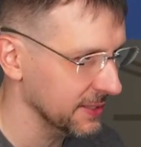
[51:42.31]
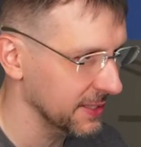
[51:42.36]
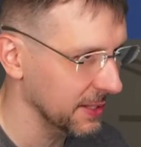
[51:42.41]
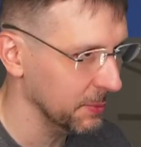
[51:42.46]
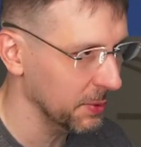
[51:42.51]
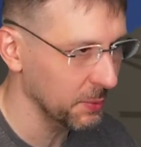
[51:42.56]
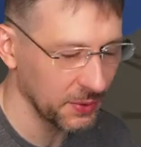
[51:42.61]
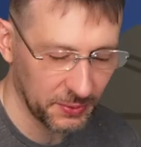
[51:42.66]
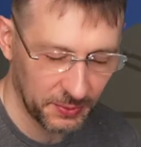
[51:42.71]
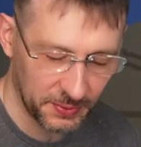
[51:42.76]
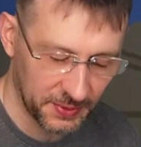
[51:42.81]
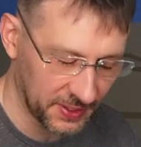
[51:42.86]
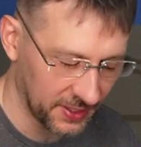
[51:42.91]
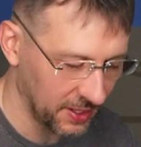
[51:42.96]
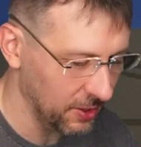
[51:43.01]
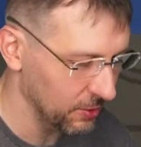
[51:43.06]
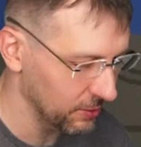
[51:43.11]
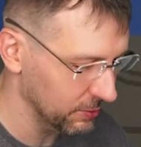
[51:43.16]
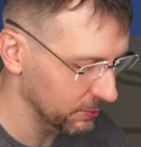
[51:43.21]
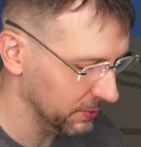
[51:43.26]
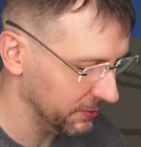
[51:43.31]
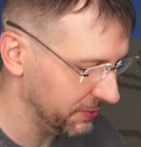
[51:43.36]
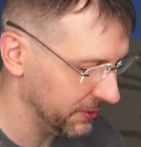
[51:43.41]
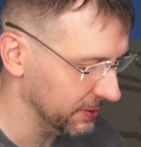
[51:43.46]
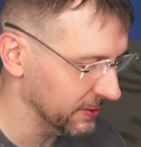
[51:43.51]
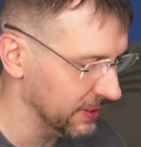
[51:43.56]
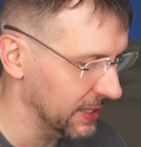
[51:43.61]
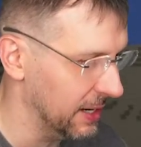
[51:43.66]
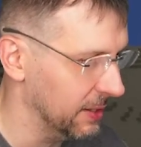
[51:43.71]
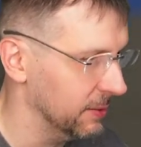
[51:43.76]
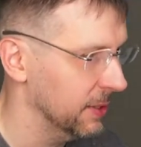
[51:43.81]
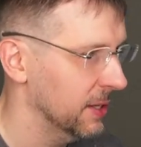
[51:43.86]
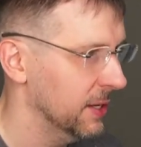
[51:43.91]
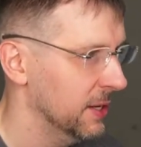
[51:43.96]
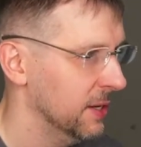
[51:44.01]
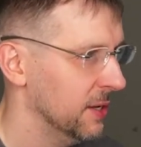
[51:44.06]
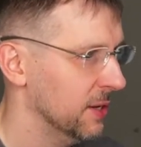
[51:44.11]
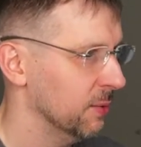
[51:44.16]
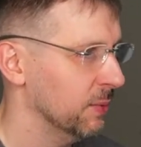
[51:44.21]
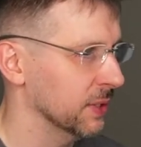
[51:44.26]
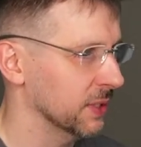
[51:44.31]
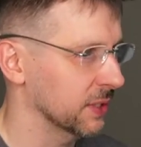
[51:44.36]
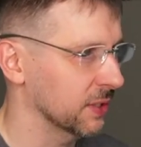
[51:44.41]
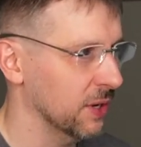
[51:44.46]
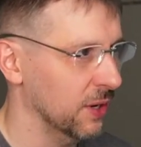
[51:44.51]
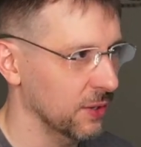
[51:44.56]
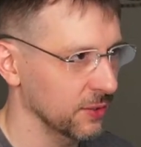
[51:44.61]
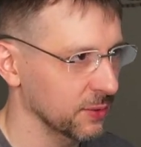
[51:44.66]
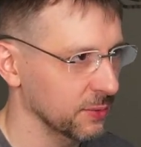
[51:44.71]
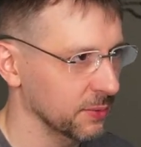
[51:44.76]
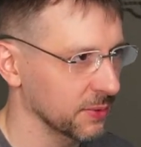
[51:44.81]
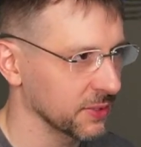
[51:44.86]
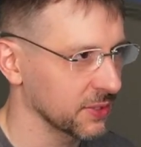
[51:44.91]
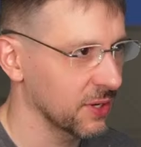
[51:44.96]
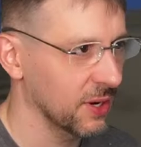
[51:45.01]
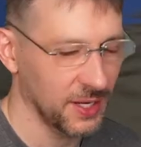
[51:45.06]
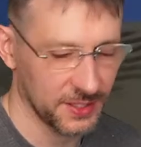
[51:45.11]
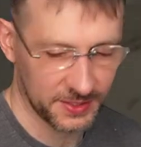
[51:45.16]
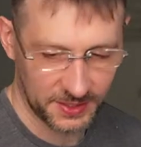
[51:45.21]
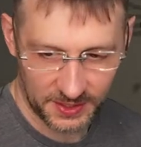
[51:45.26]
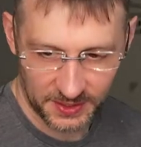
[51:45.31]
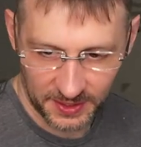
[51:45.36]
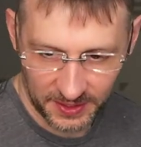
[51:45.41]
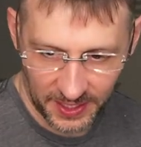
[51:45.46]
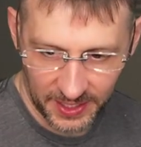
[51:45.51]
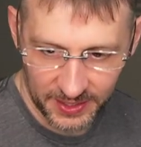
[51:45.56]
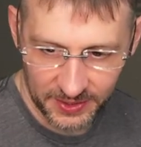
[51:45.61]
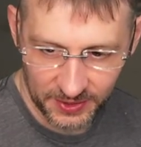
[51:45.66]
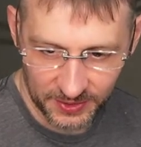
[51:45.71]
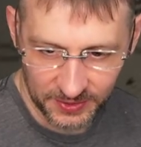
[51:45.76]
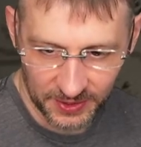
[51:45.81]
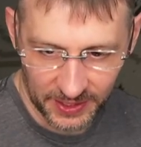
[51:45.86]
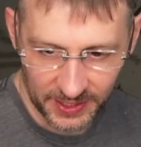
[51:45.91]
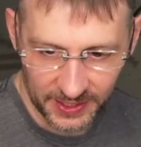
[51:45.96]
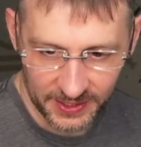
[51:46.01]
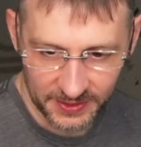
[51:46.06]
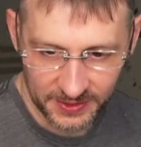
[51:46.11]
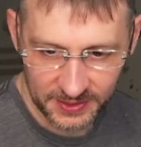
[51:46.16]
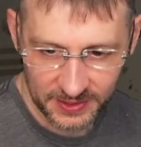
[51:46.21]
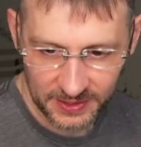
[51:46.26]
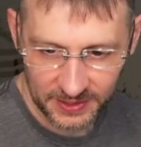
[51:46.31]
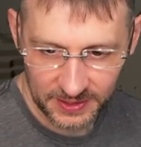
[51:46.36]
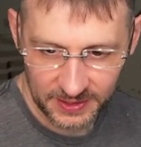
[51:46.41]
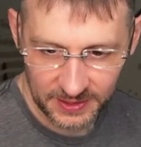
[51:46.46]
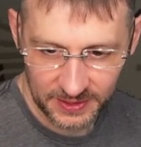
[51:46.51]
And then we went through the code and we figured out what code was causing the Lantern Lands.